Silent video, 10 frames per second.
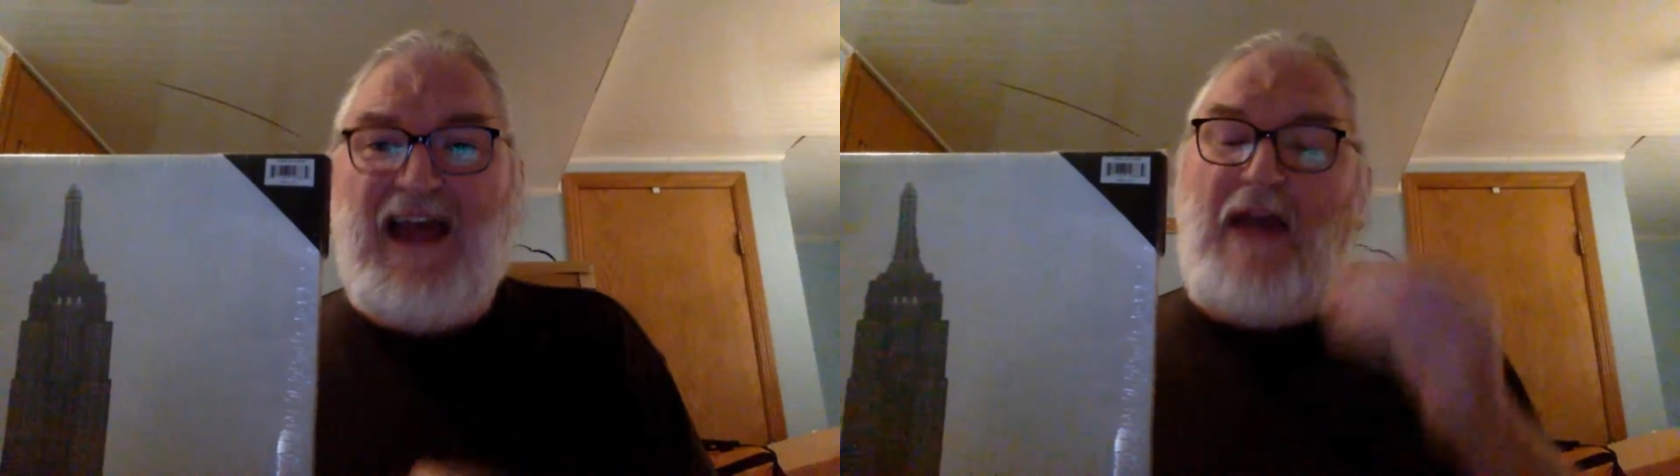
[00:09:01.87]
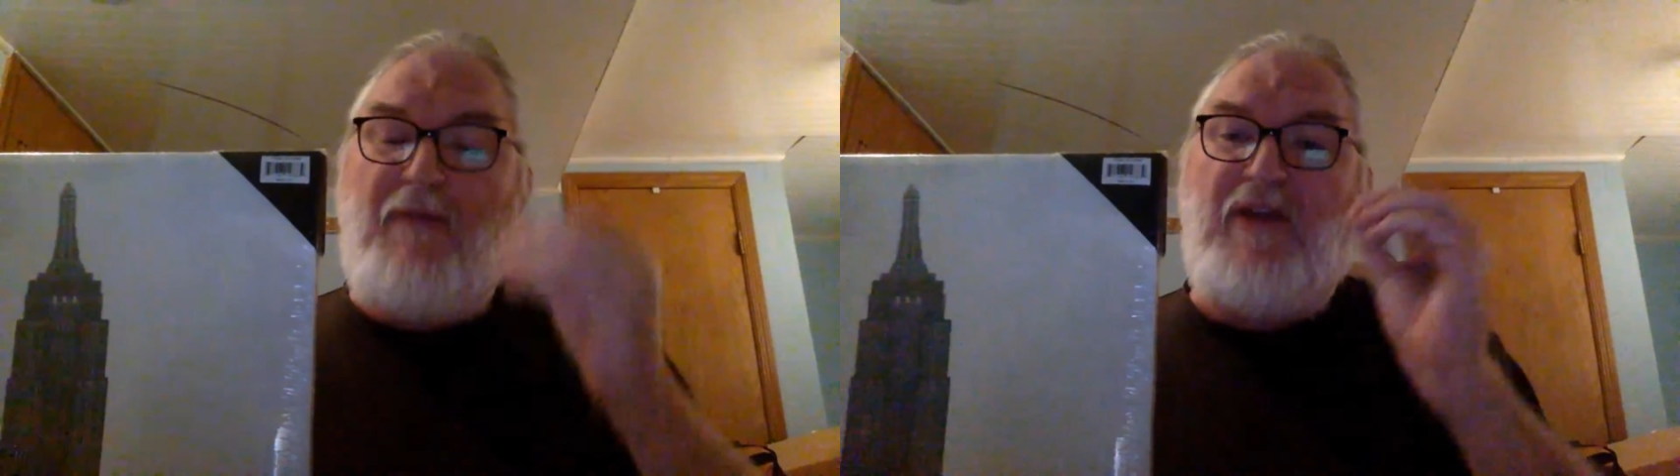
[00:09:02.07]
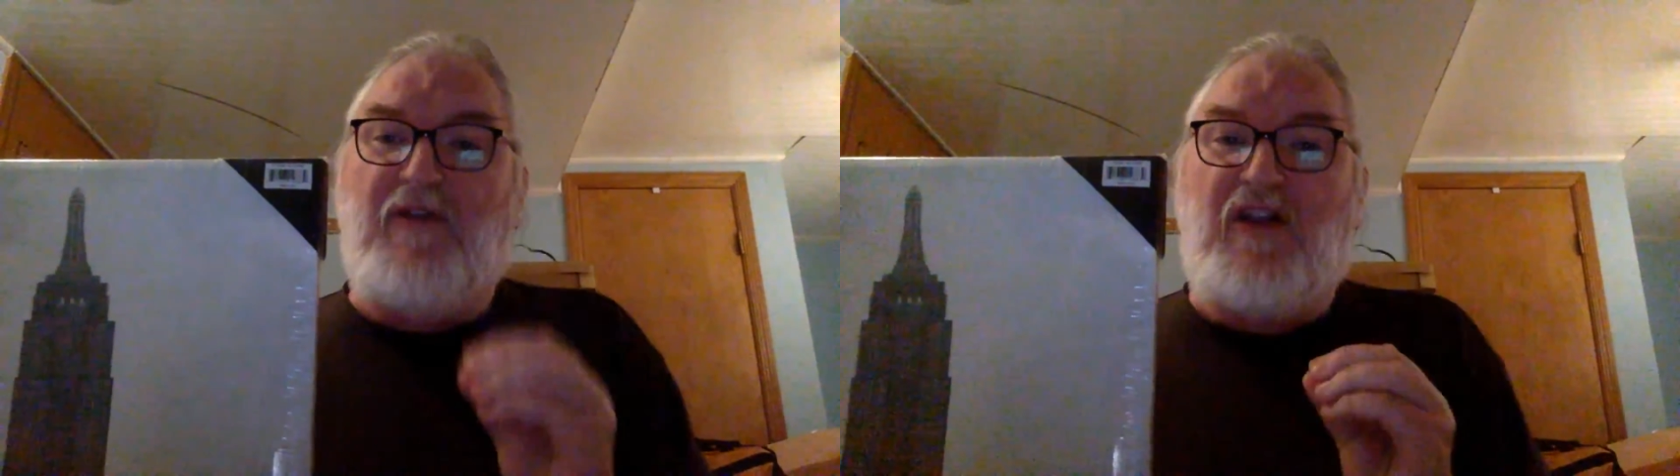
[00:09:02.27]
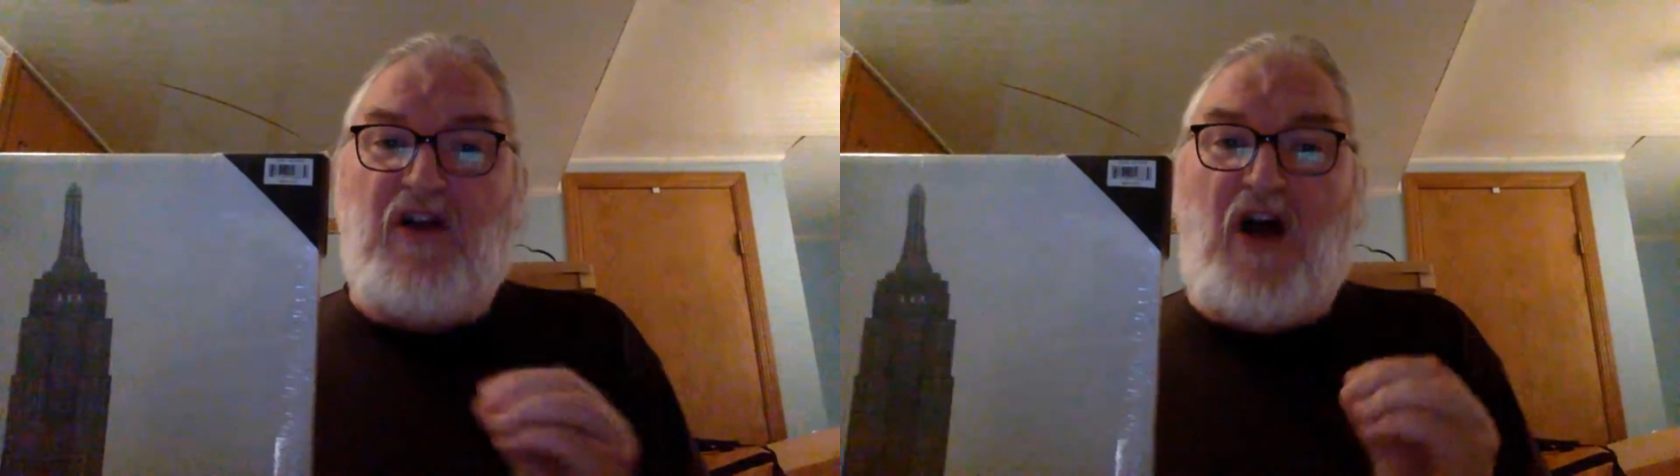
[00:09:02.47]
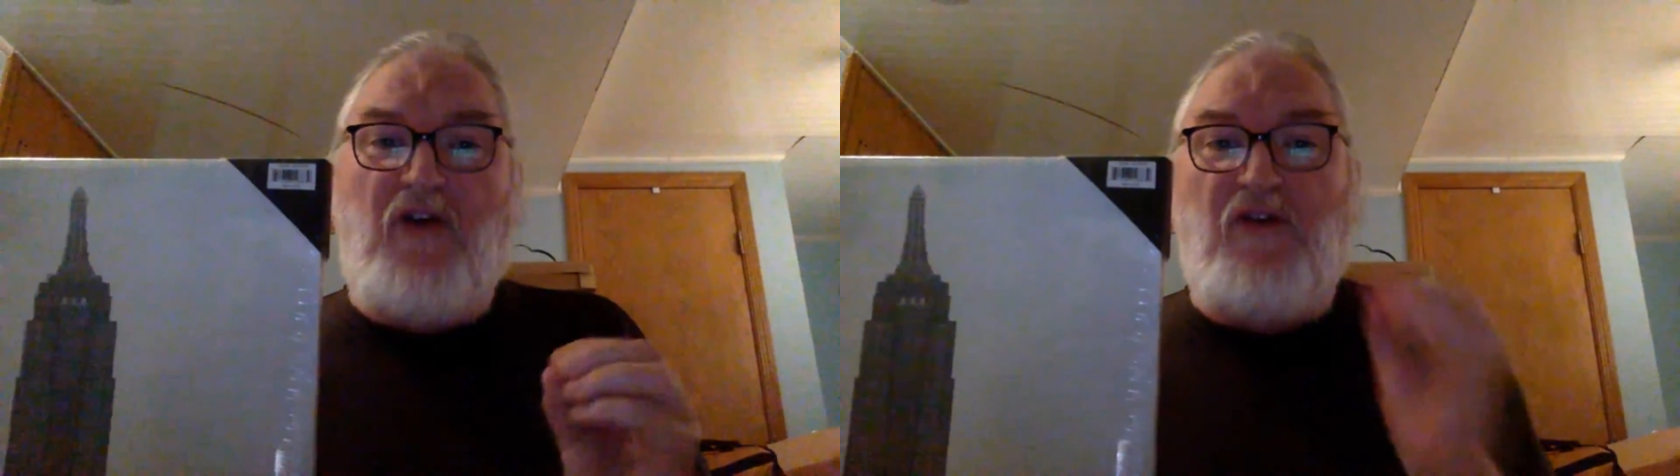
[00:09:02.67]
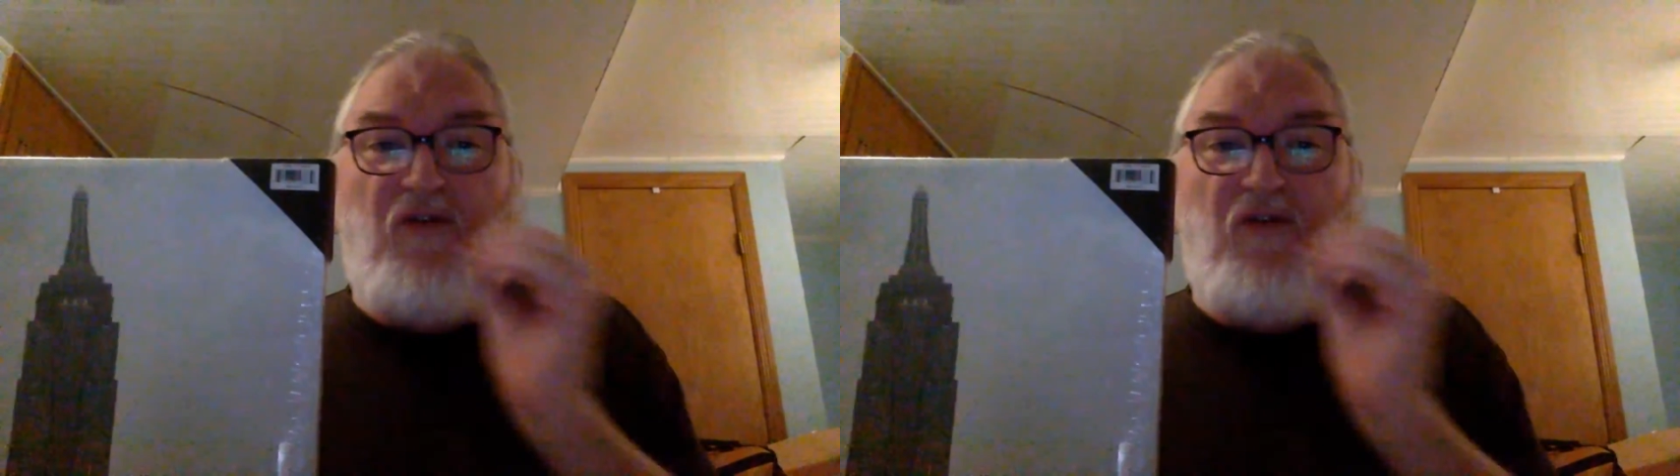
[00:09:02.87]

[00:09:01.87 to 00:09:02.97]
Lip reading: and be able to call you